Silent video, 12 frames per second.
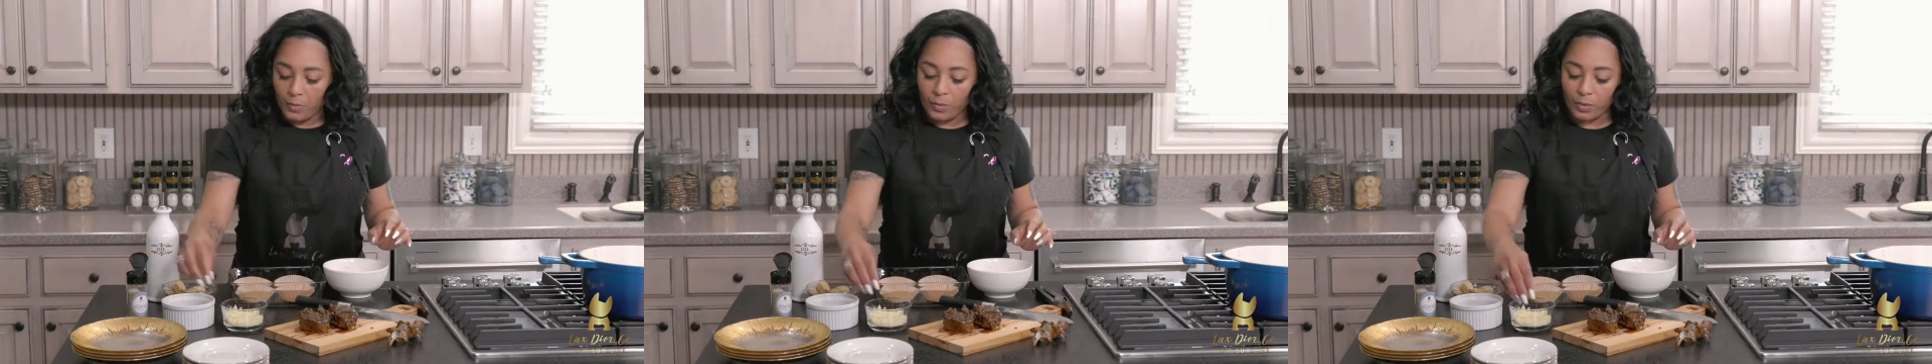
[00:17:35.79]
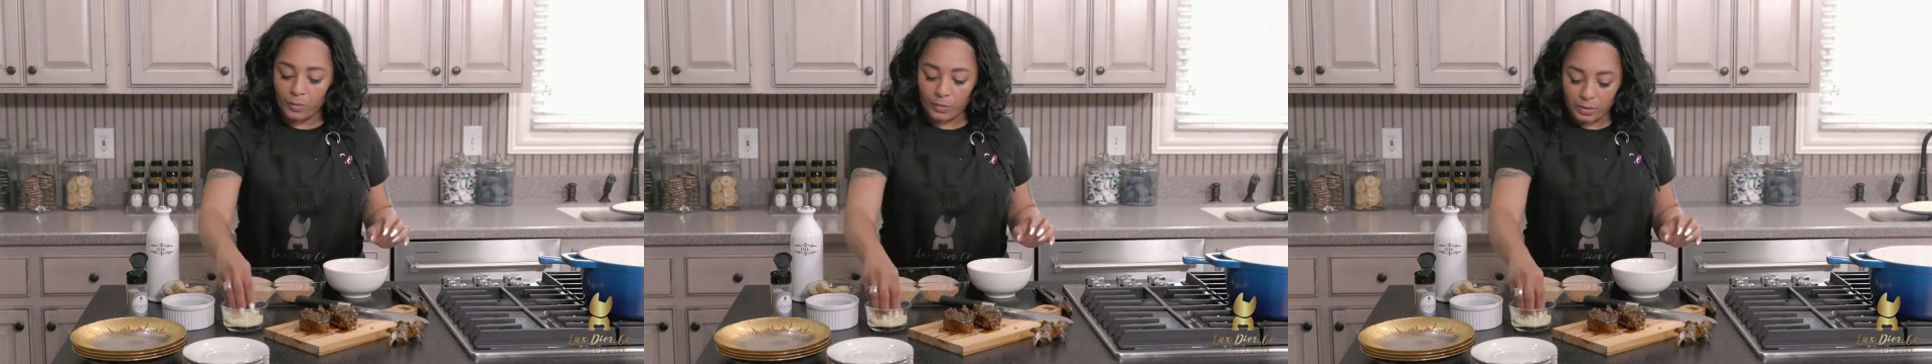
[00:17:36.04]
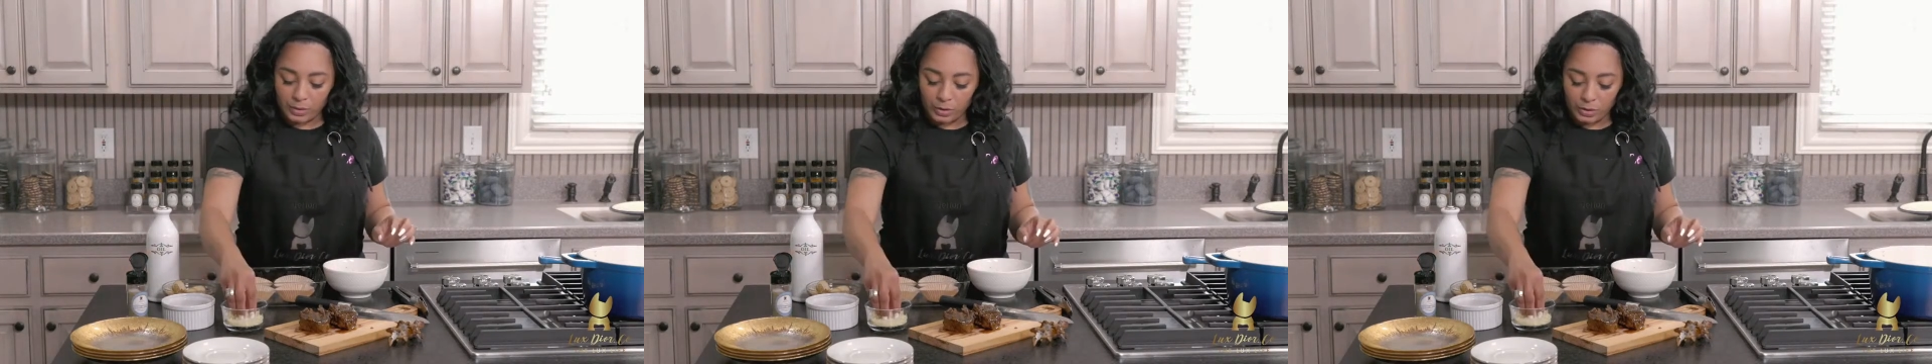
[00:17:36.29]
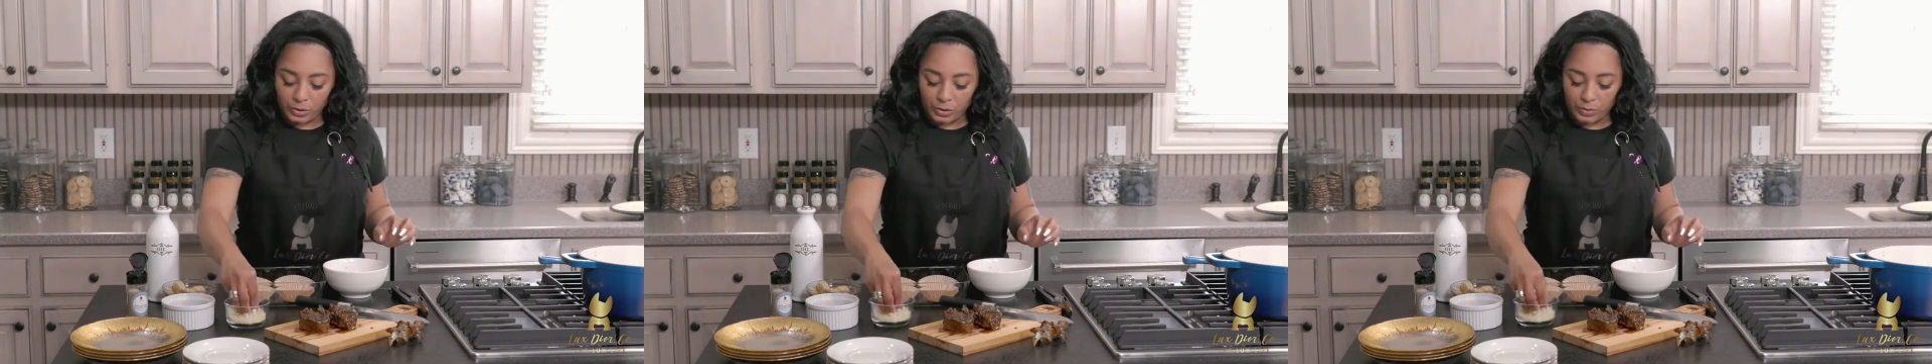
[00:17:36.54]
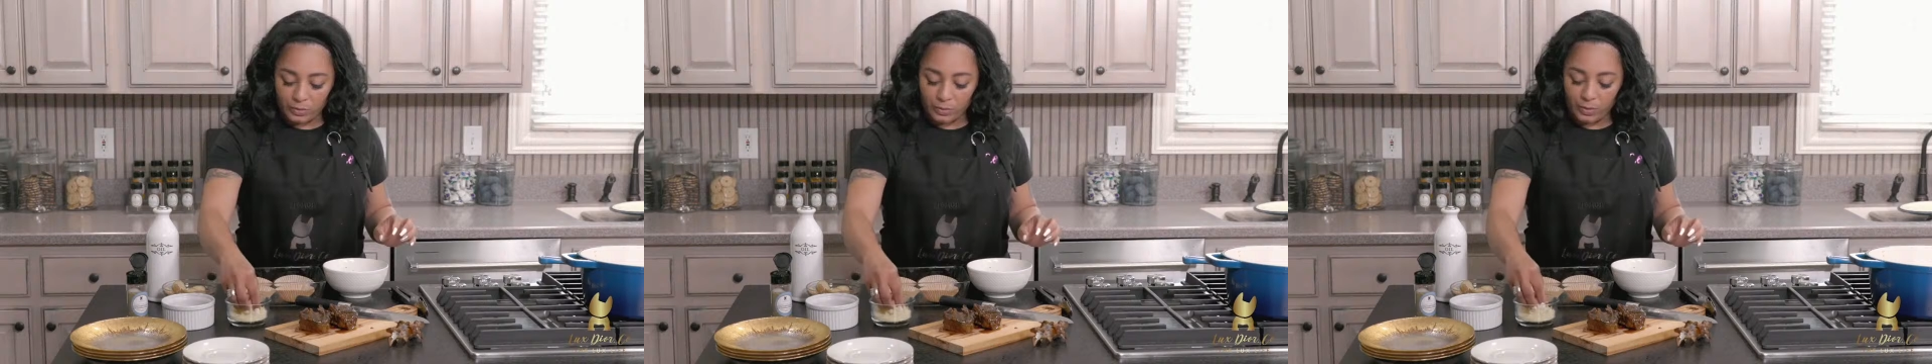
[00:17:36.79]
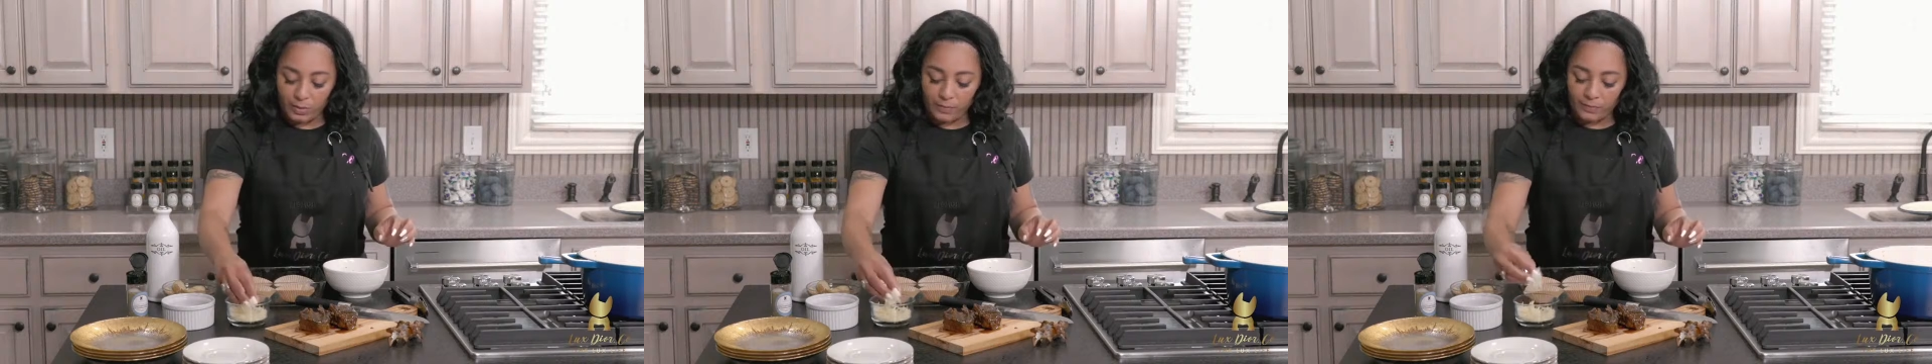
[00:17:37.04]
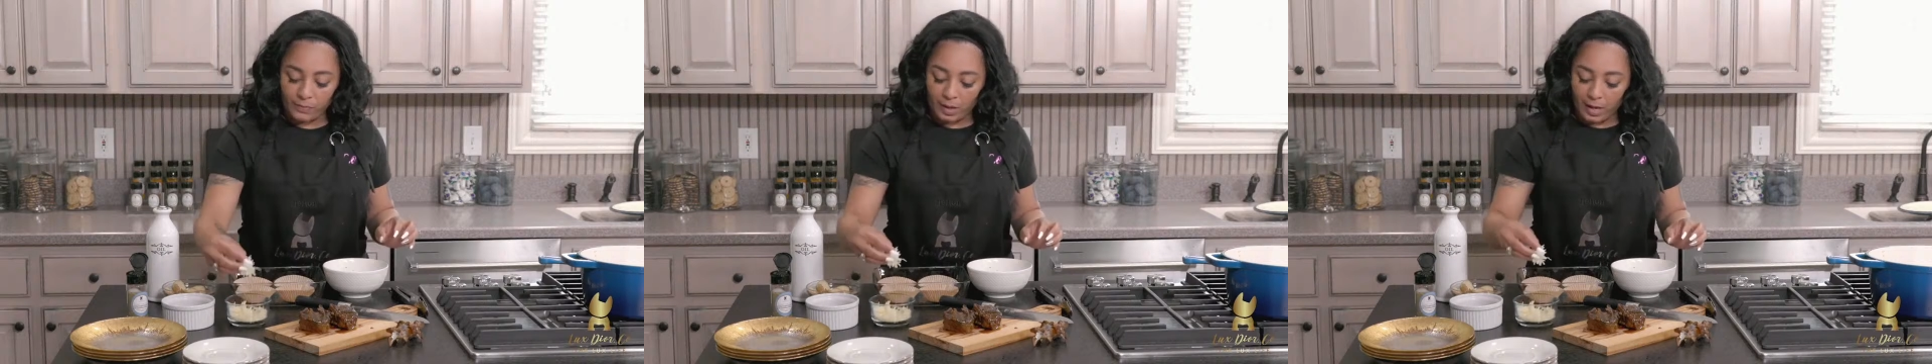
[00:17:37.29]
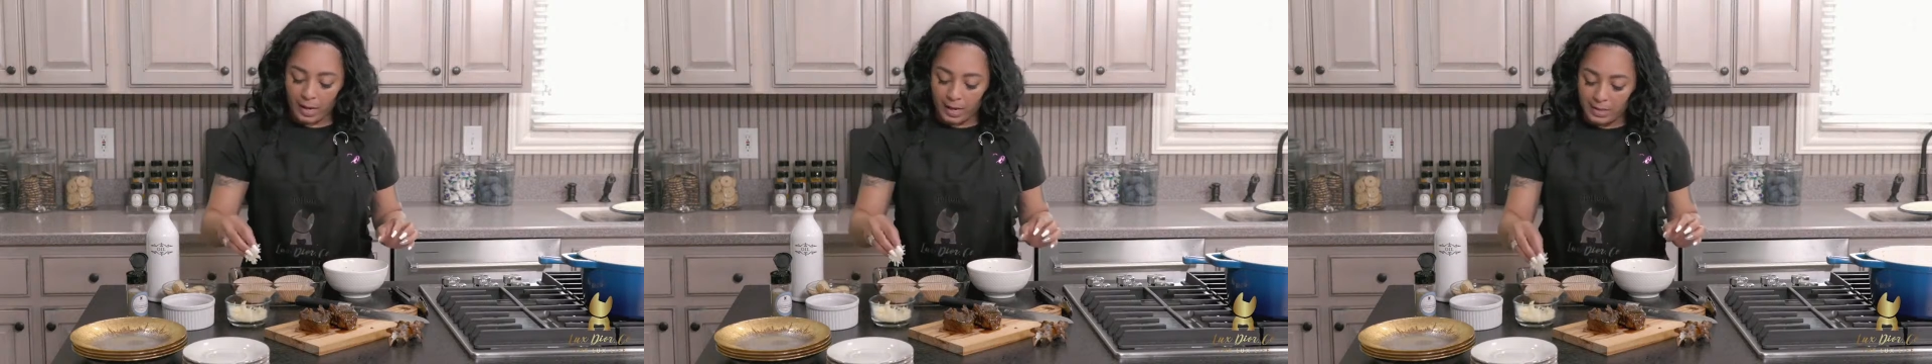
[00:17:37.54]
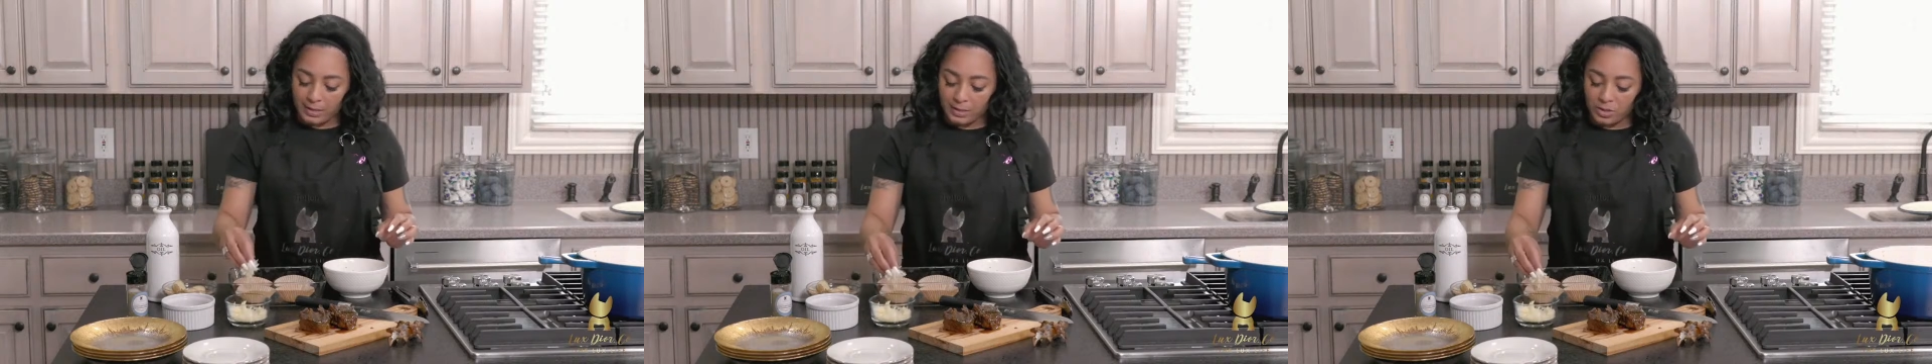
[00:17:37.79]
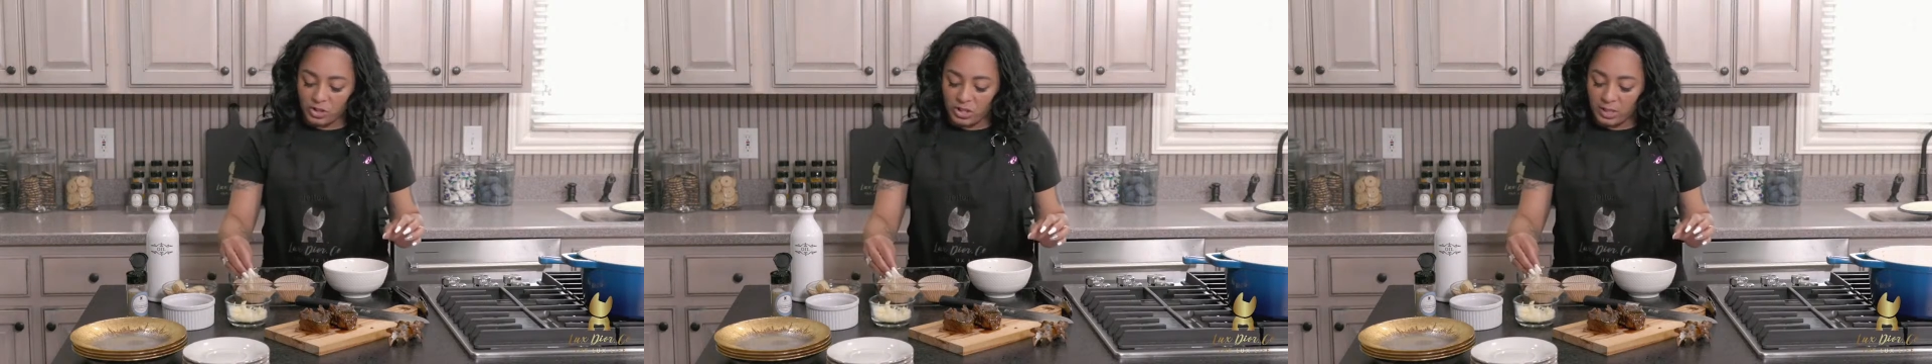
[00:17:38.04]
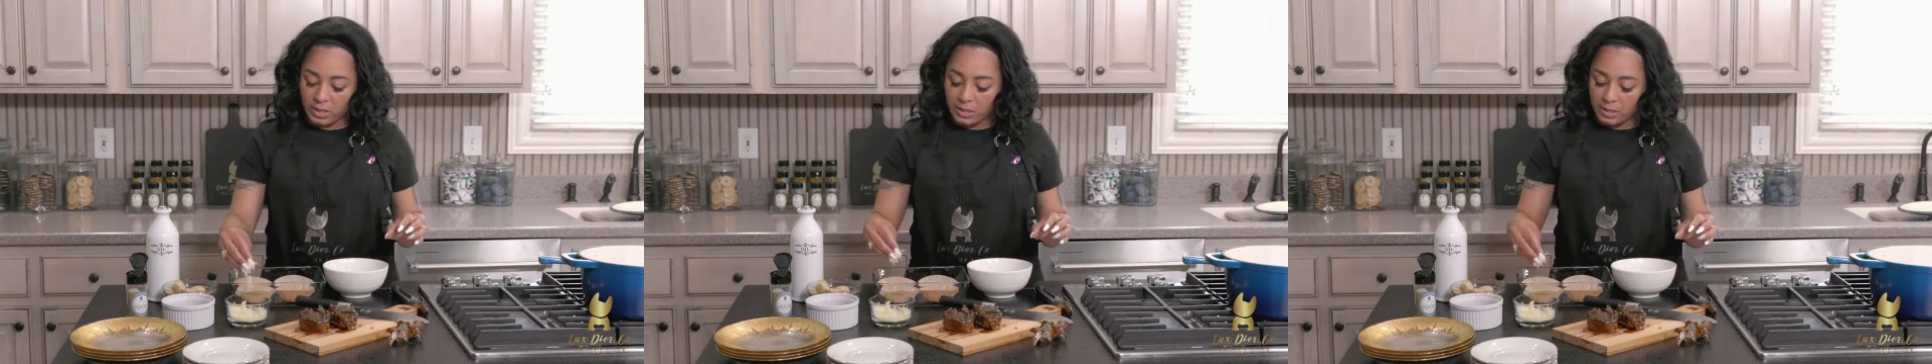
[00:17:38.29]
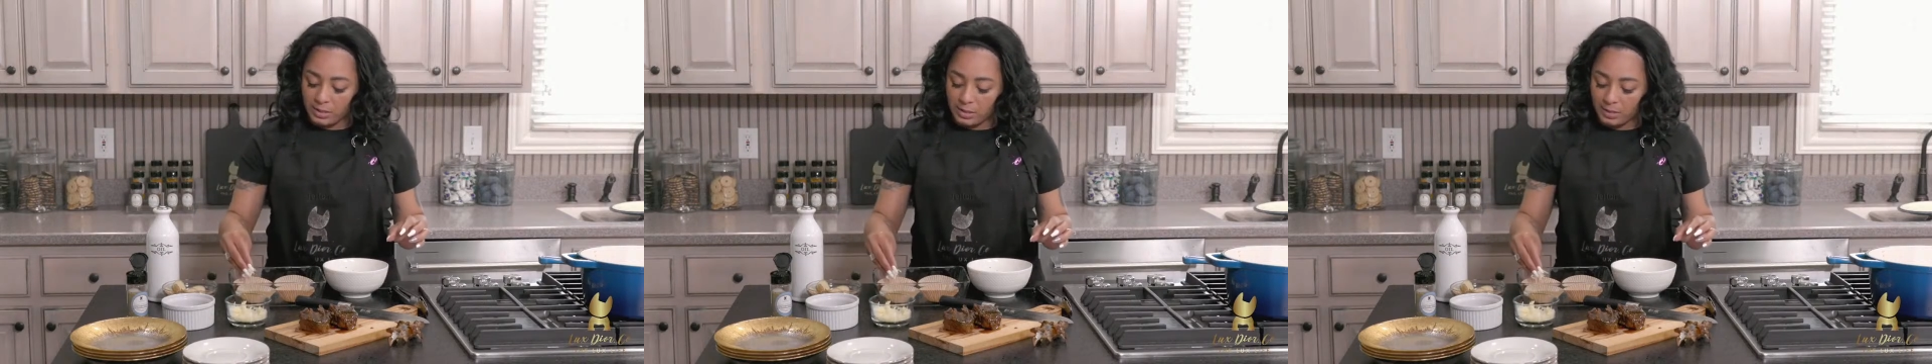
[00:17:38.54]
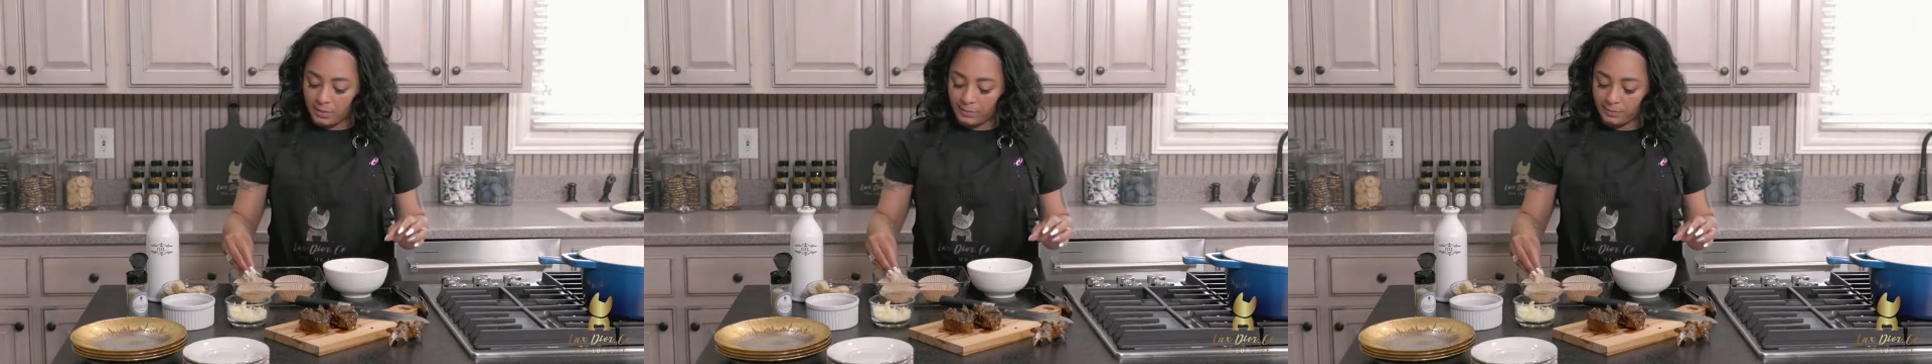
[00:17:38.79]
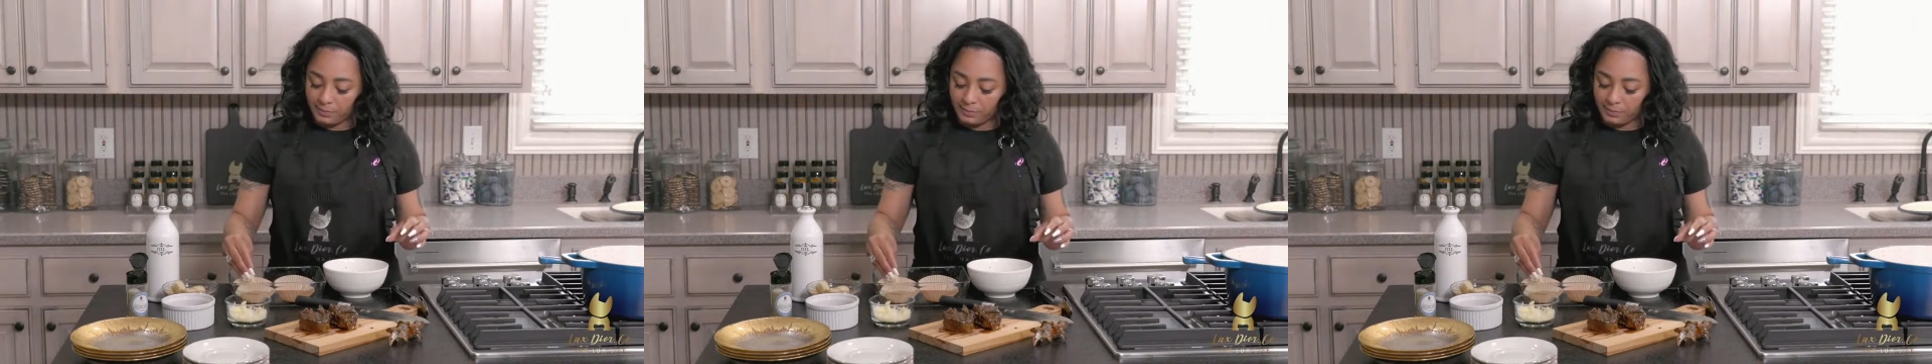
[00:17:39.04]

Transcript: We're going to add cheese.